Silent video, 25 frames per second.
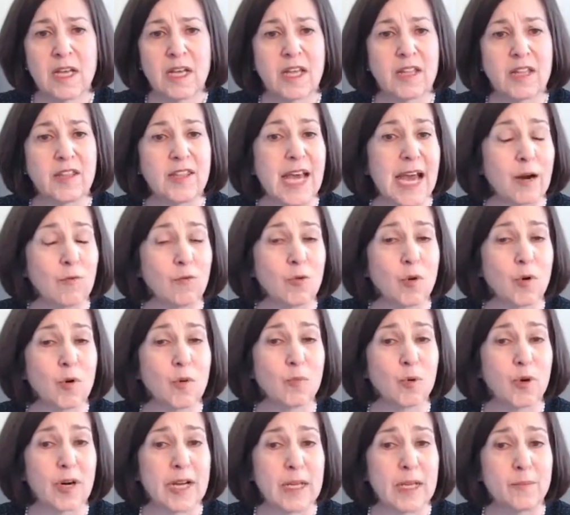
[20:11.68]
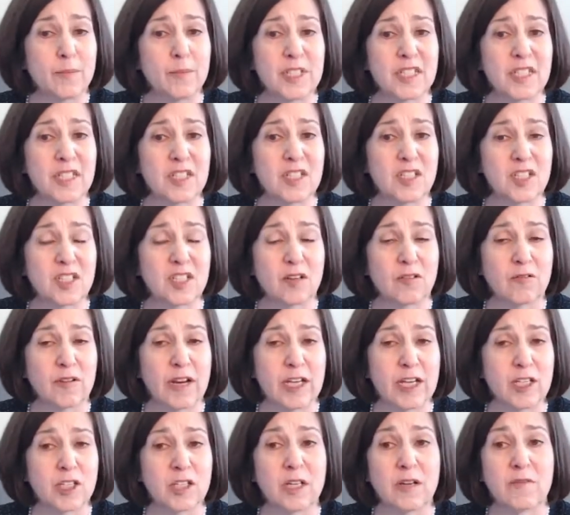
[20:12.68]
That rule prohibits
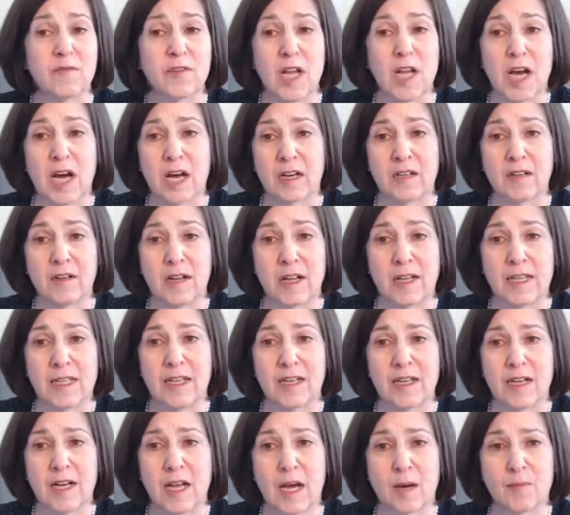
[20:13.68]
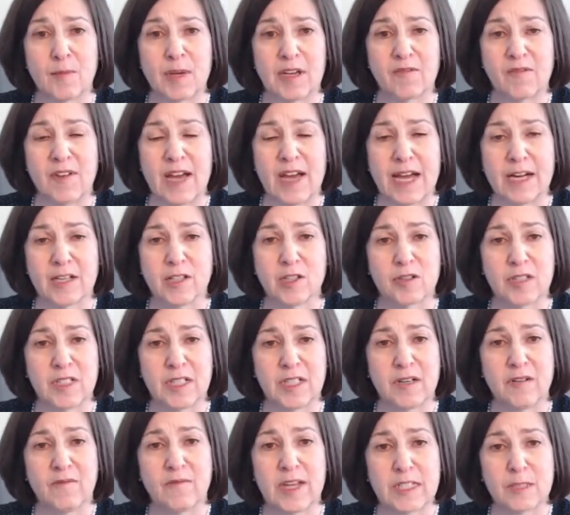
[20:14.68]
consideration of non-economic factors
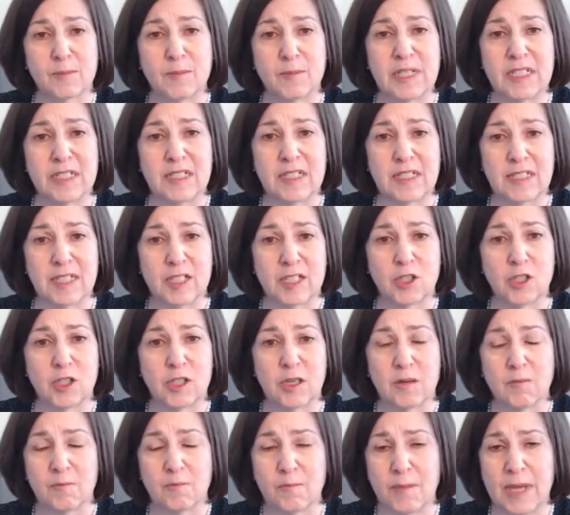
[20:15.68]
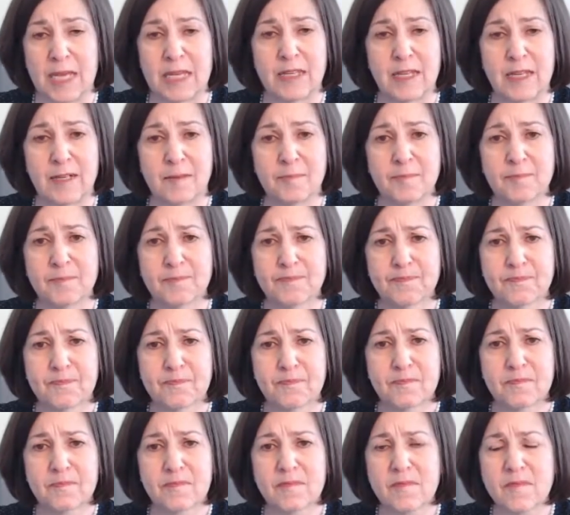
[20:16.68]
in investment decision making.
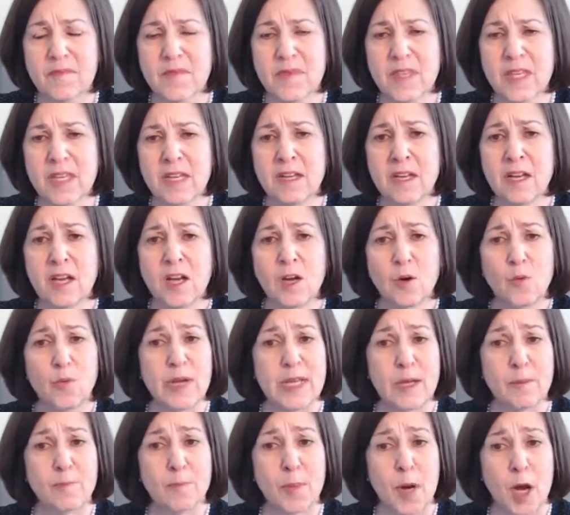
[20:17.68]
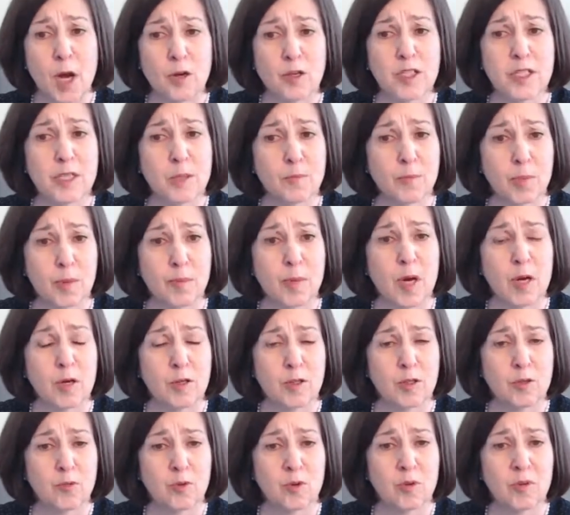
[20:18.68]
We opposed the
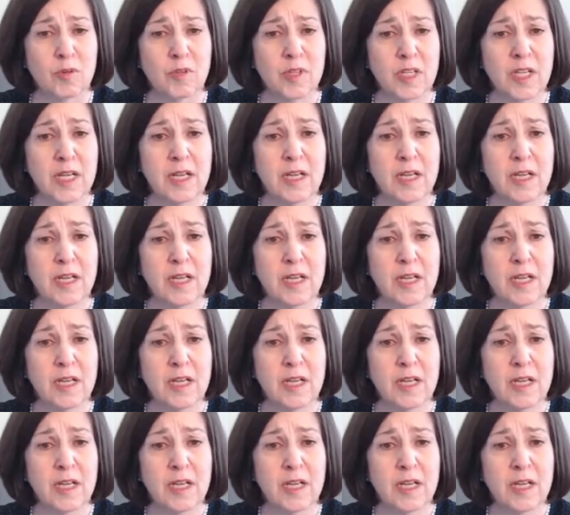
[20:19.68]
proposed rule.